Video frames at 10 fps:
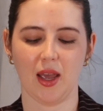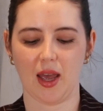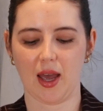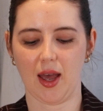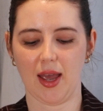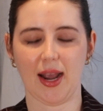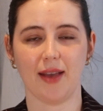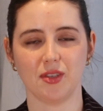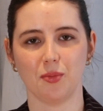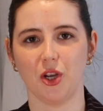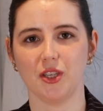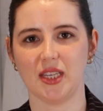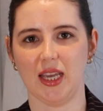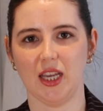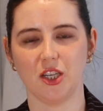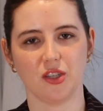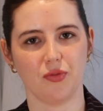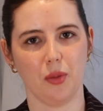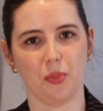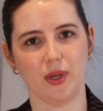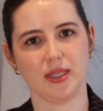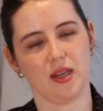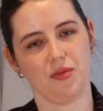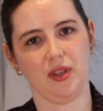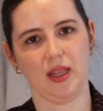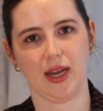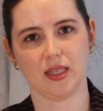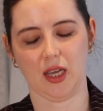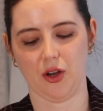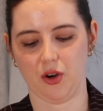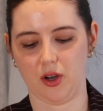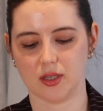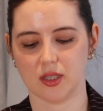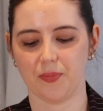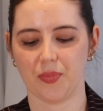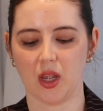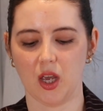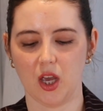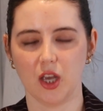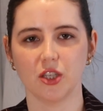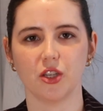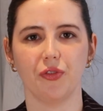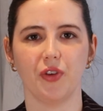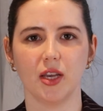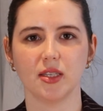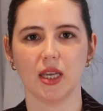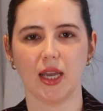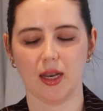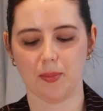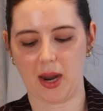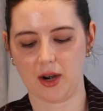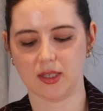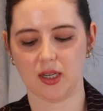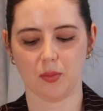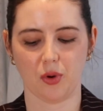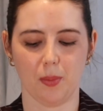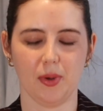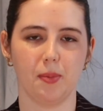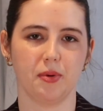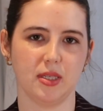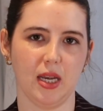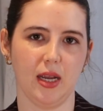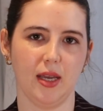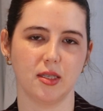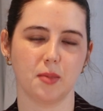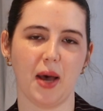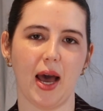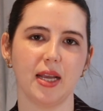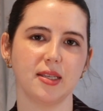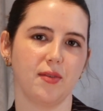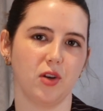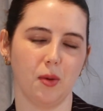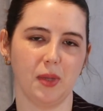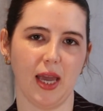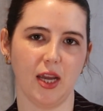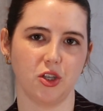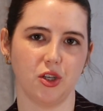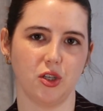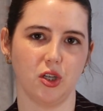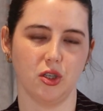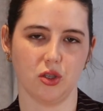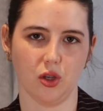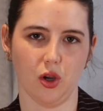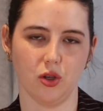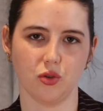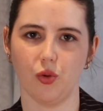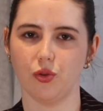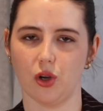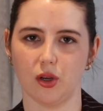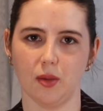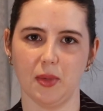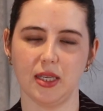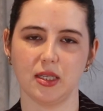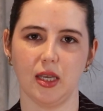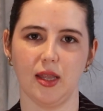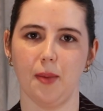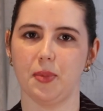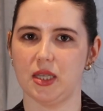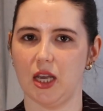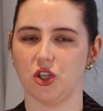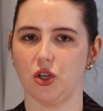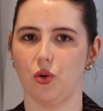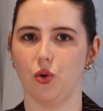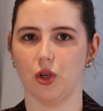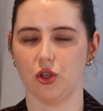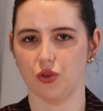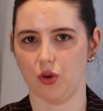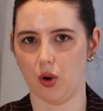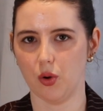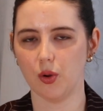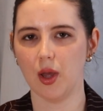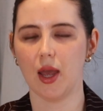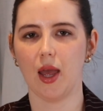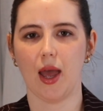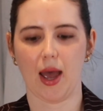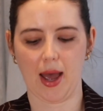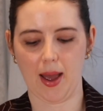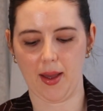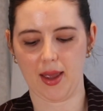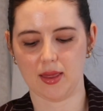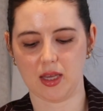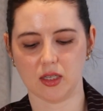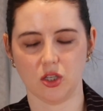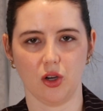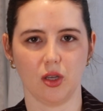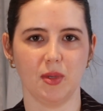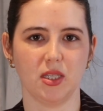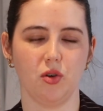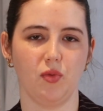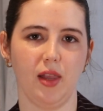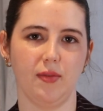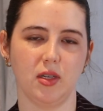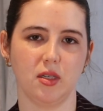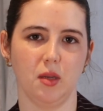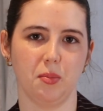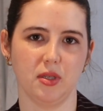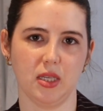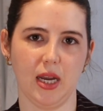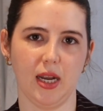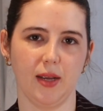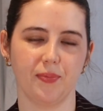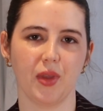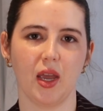And I have some notes here just for the points that I'd really like to get across. So firstly, in parenting and property proceedings, parties have an obligation to disclose all documents in their possession or control, and these are documents that are relevant to the proceeding.